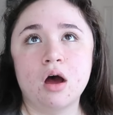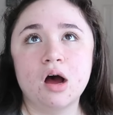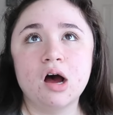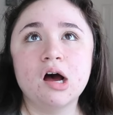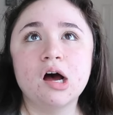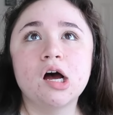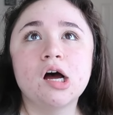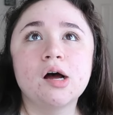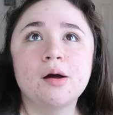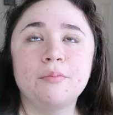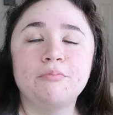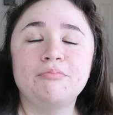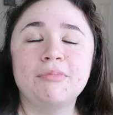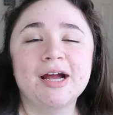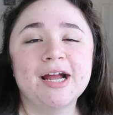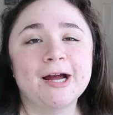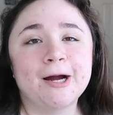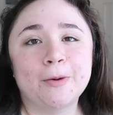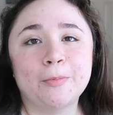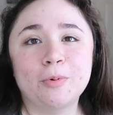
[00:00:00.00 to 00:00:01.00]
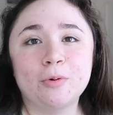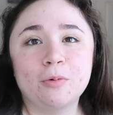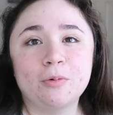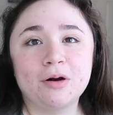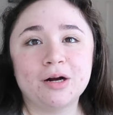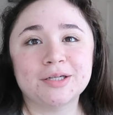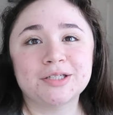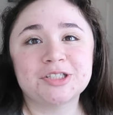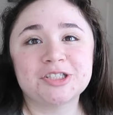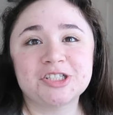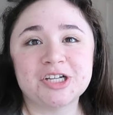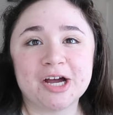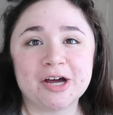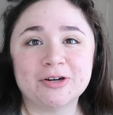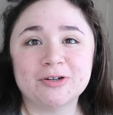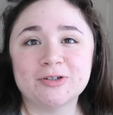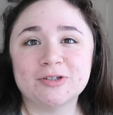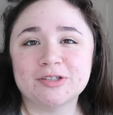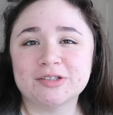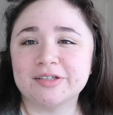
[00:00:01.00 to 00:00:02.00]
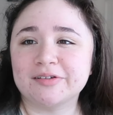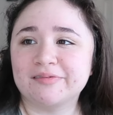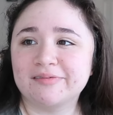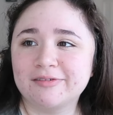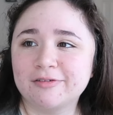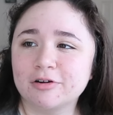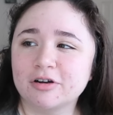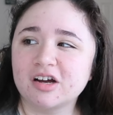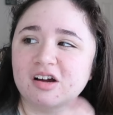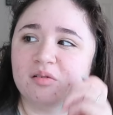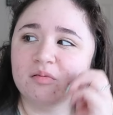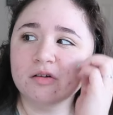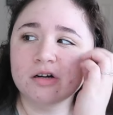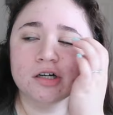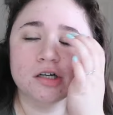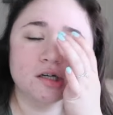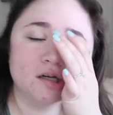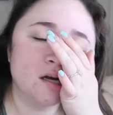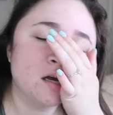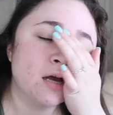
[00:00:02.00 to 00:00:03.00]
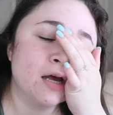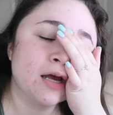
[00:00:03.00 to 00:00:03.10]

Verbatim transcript: Um, my Apple Watch shattered on the floor at work,